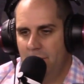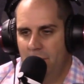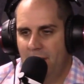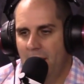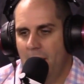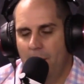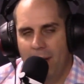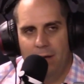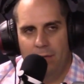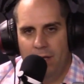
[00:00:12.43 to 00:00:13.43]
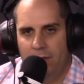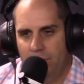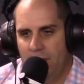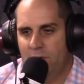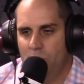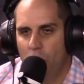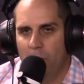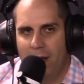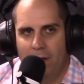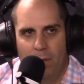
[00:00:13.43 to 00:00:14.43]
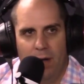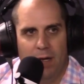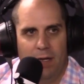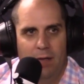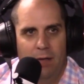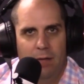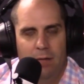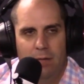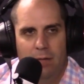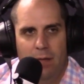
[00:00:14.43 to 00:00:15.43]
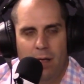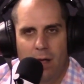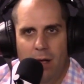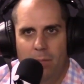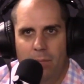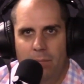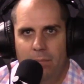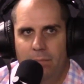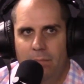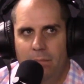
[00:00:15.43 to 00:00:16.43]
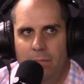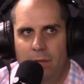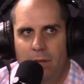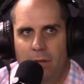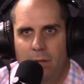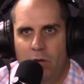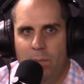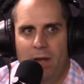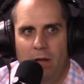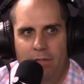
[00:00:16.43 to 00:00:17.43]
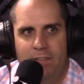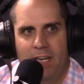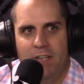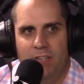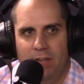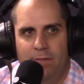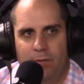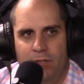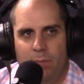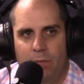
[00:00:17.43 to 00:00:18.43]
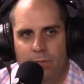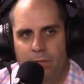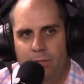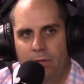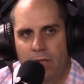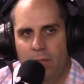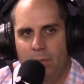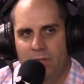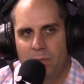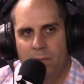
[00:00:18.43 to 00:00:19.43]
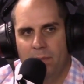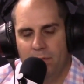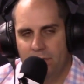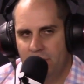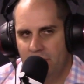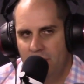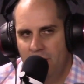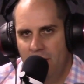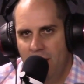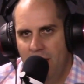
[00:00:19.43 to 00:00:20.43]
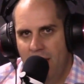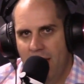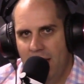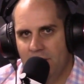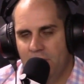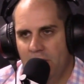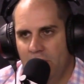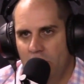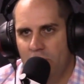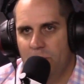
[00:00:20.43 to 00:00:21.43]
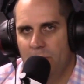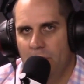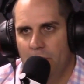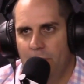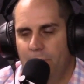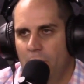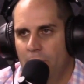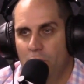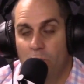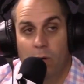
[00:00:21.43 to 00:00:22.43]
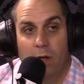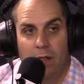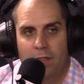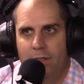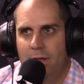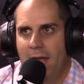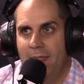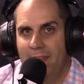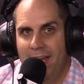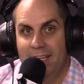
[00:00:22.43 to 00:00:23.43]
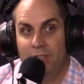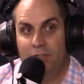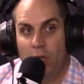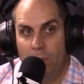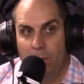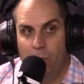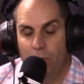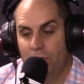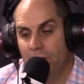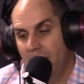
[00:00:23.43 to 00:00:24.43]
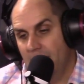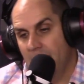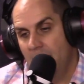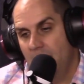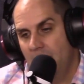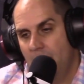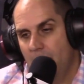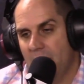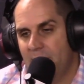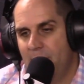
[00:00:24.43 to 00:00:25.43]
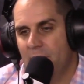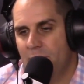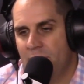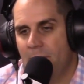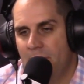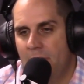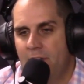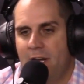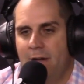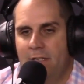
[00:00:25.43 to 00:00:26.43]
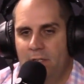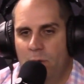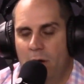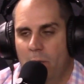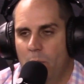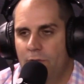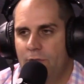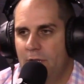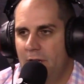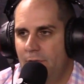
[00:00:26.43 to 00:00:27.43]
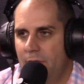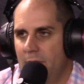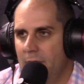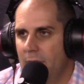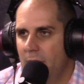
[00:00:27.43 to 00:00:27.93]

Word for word: that amount, that small amount of money, could be life changing for some of the other Blesma members, and it's an acknowledgement of your worth, and that is so important. And my experience with some of the other charities where I was delivering